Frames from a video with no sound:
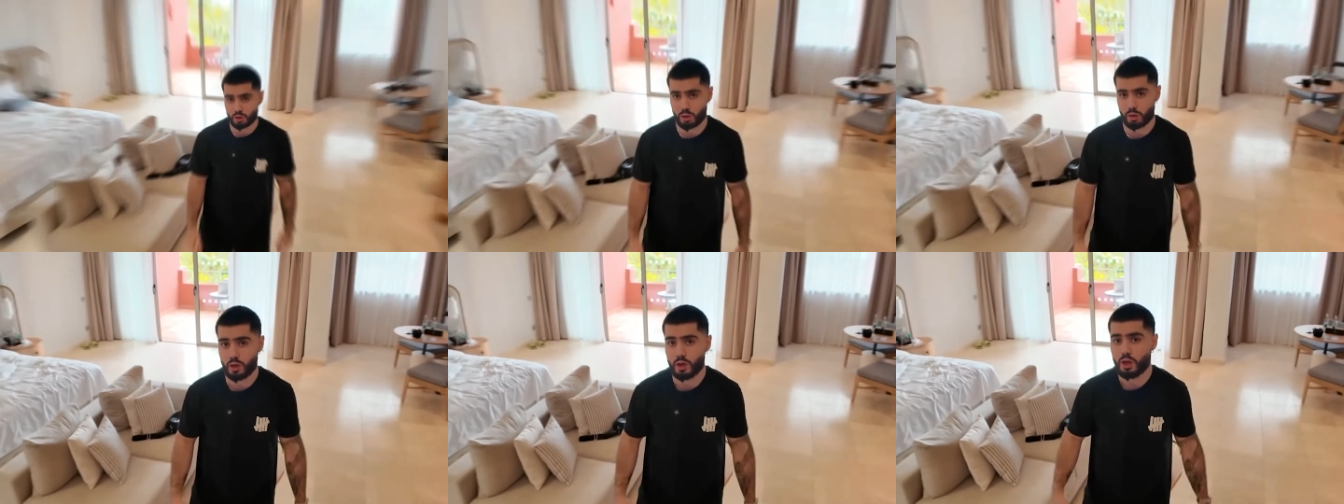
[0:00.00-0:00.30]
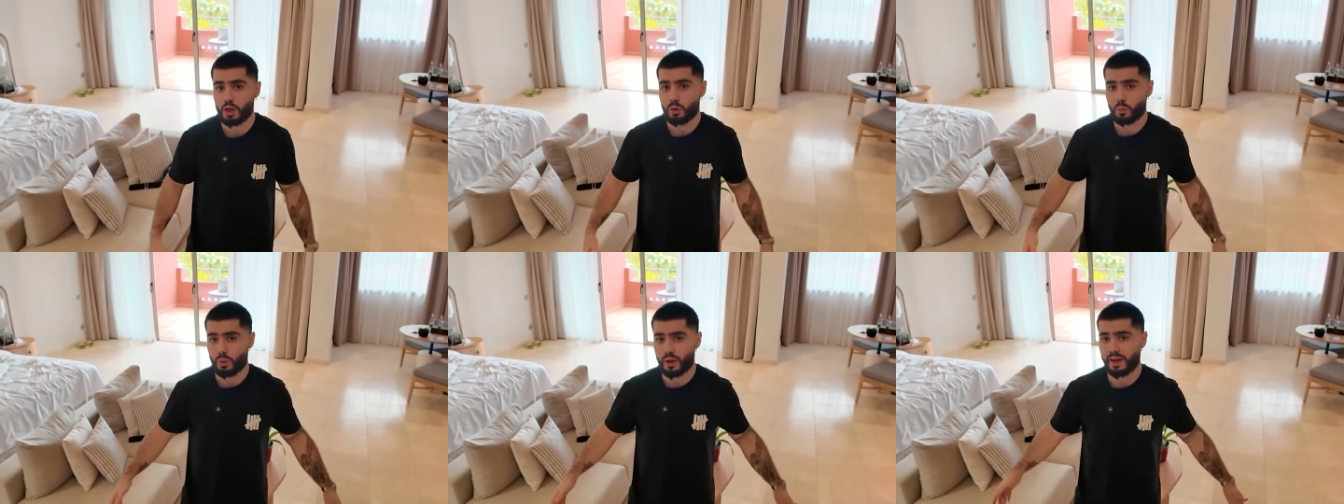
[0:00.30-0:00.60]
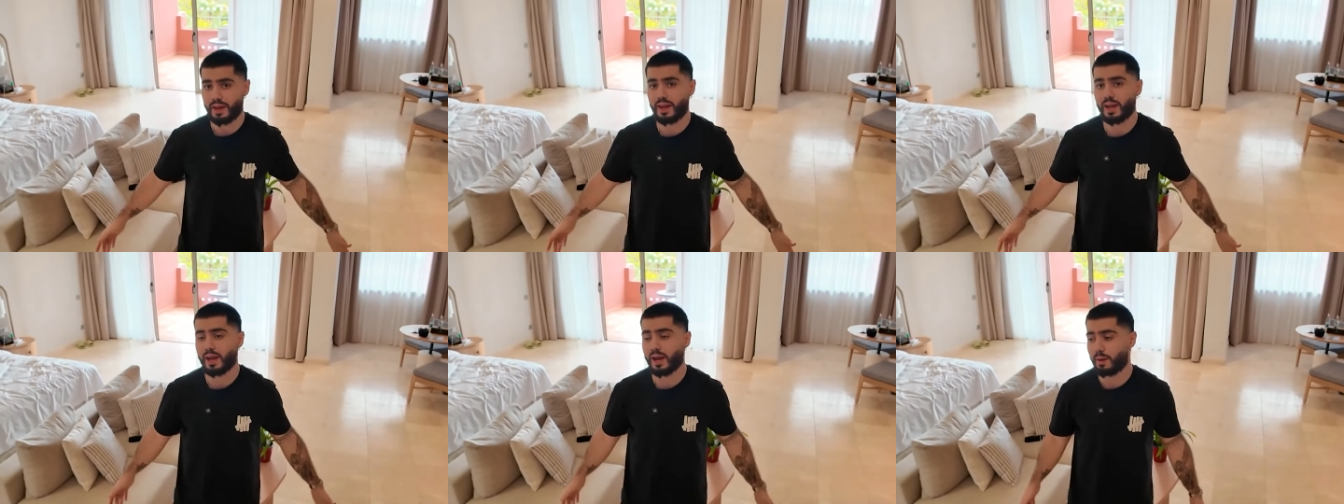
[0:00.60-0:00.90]
So
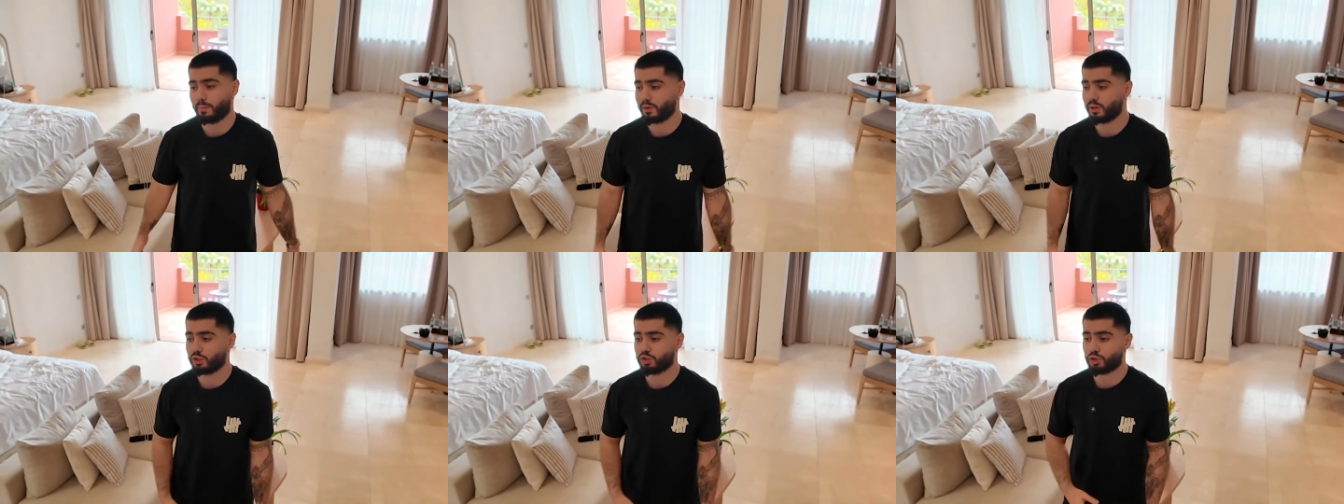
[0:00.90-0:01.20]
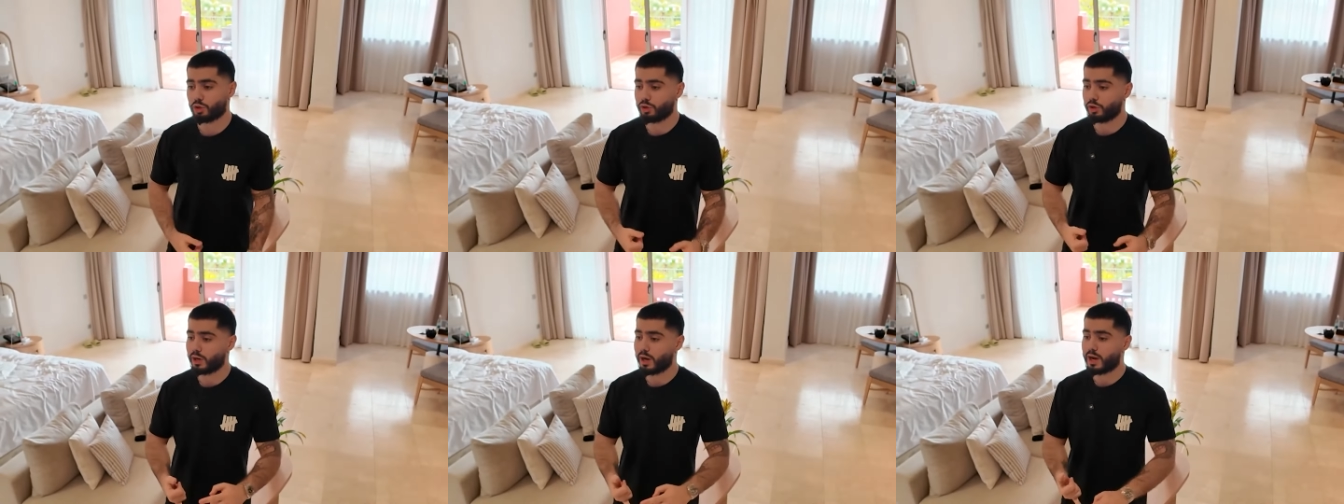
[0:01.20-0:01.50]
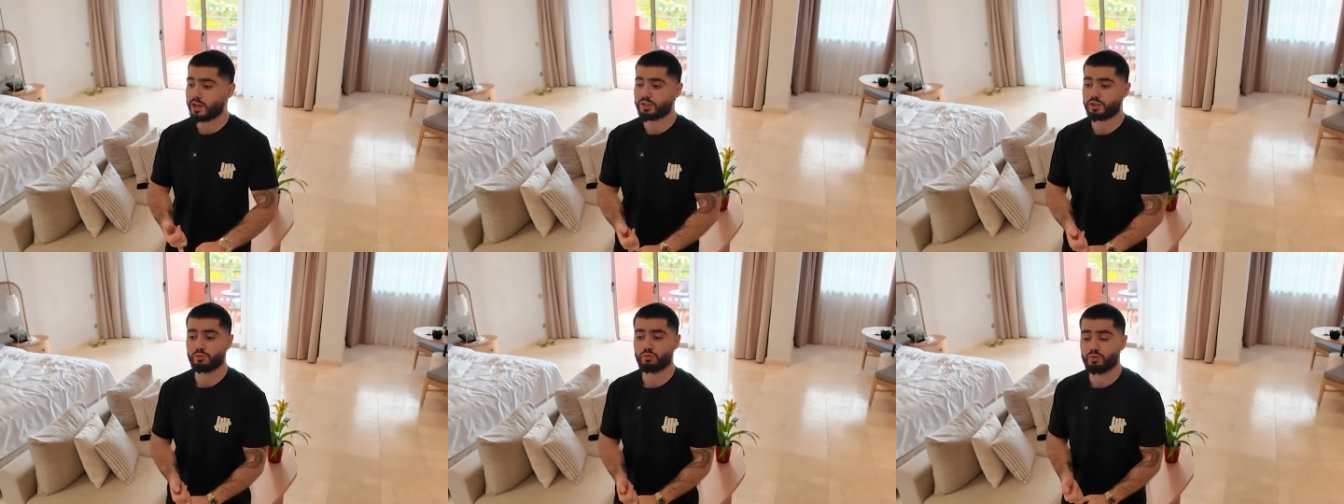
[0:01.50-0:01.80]
we're here. I'm going to show you
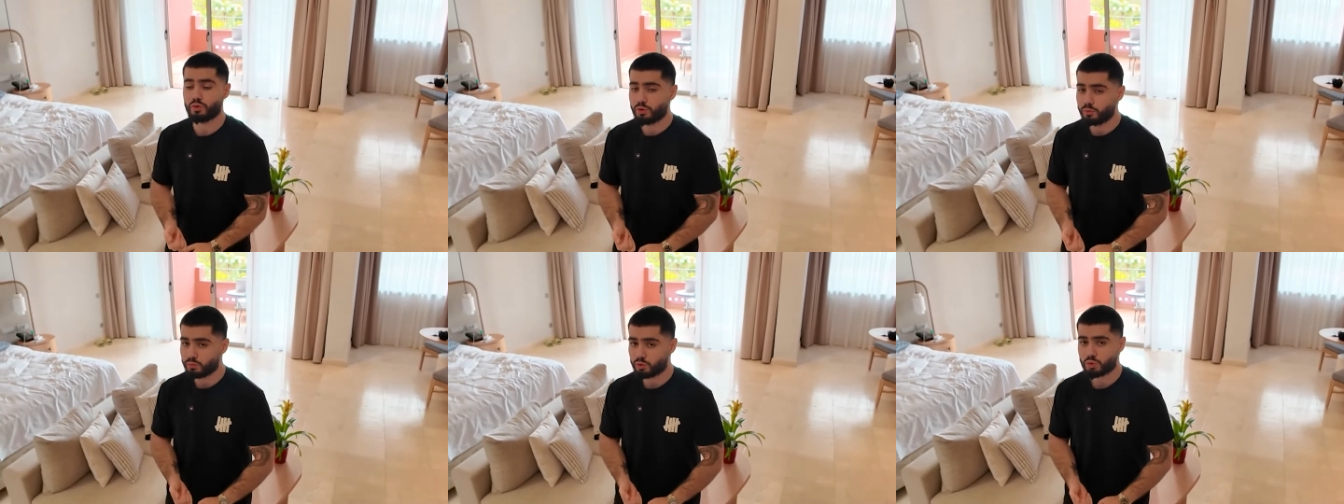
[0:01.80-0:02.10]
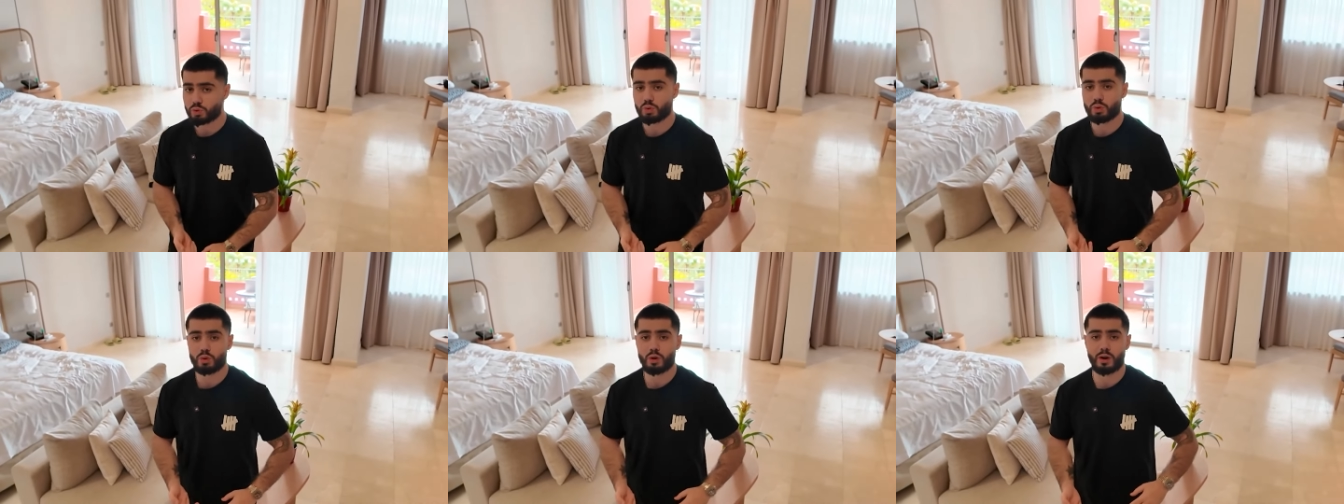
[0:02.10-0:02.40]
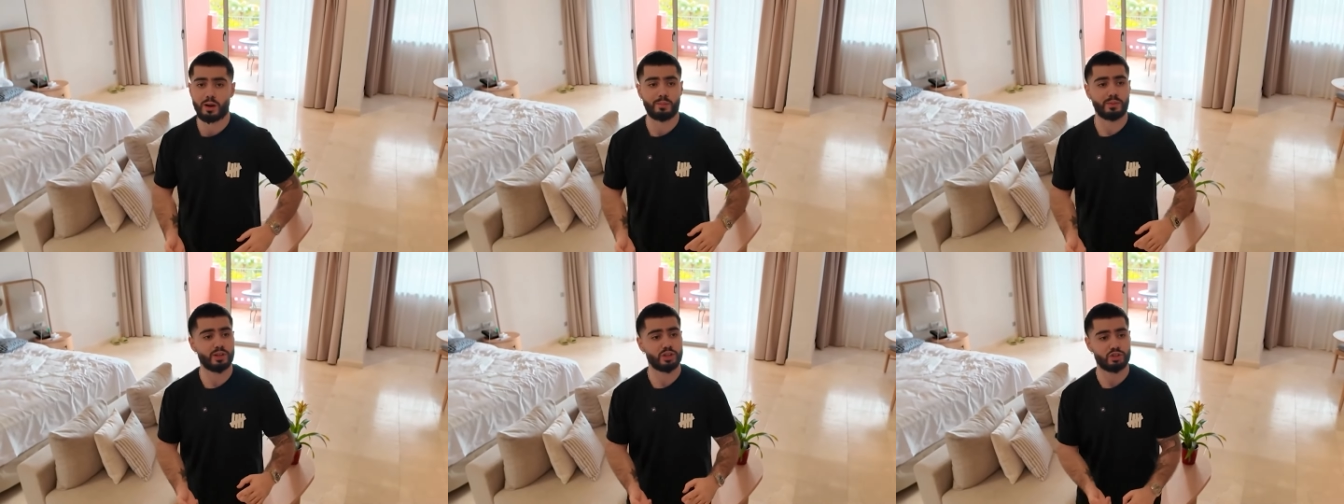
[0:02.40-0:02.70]
guys the room
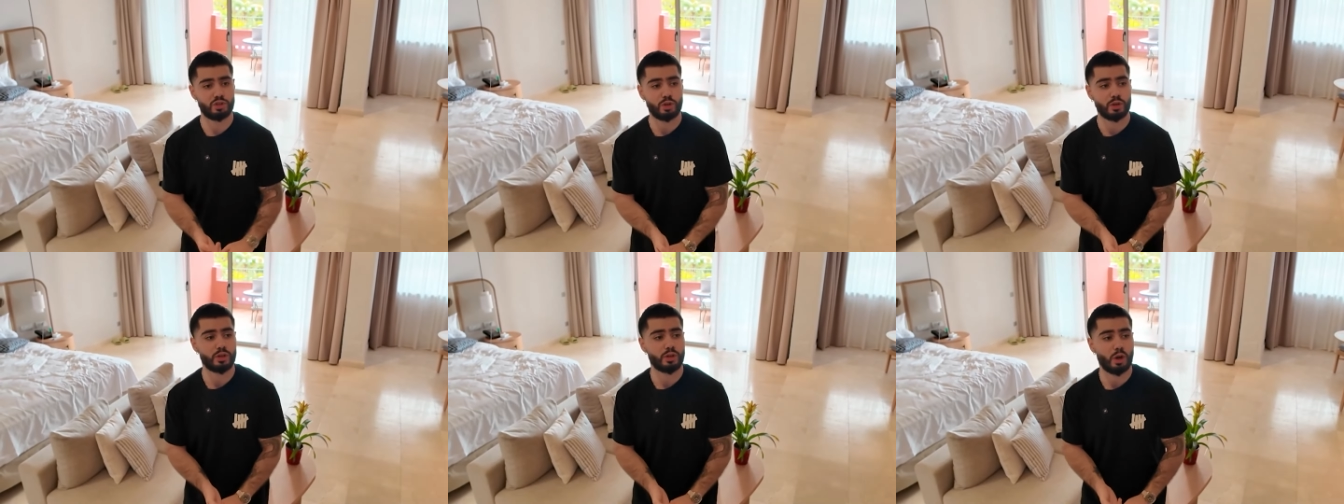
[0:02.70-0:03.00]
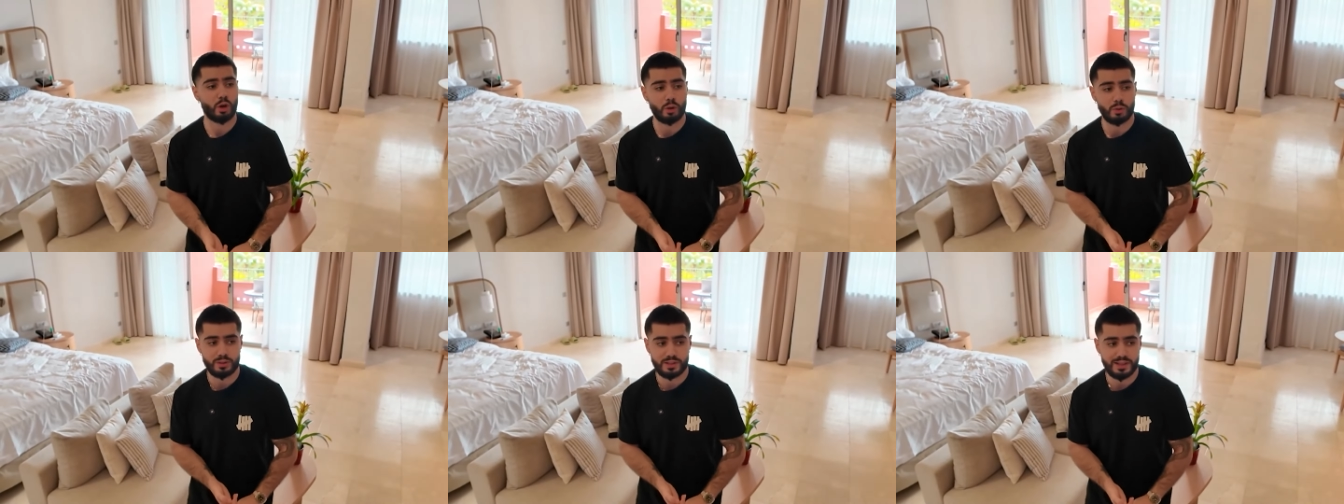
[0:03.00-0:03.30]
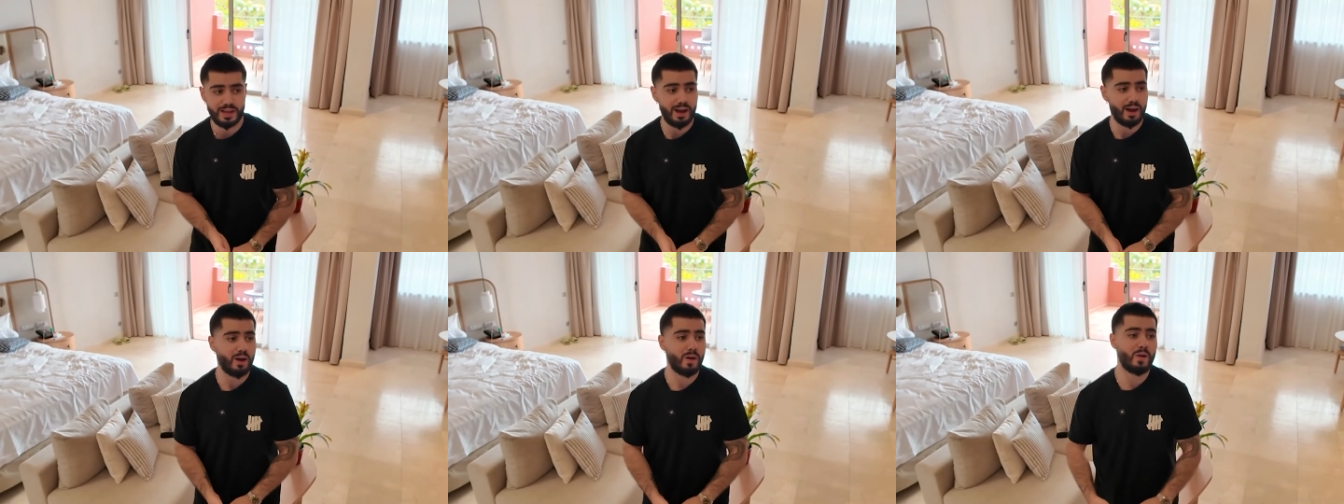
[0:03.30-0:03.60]
tour. I'm going to show you the
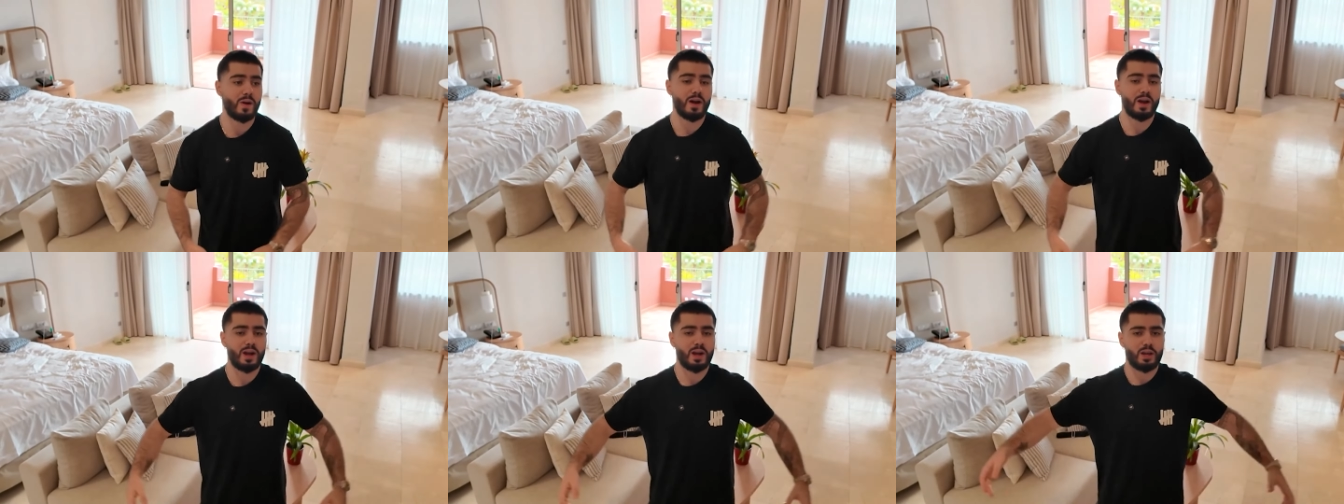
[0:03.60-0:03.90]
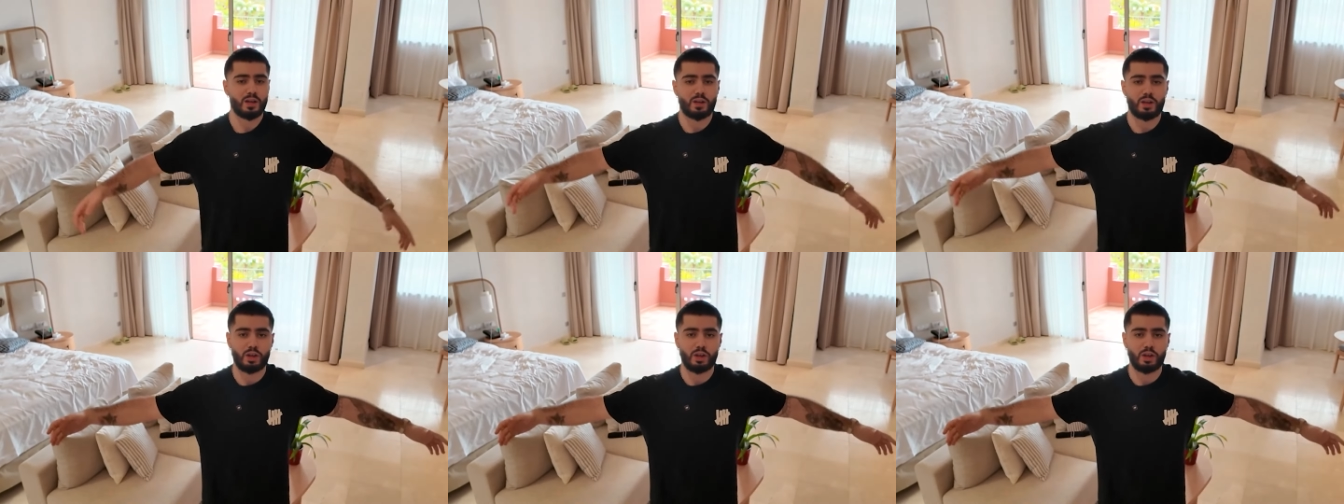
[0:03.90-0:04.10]
hotel.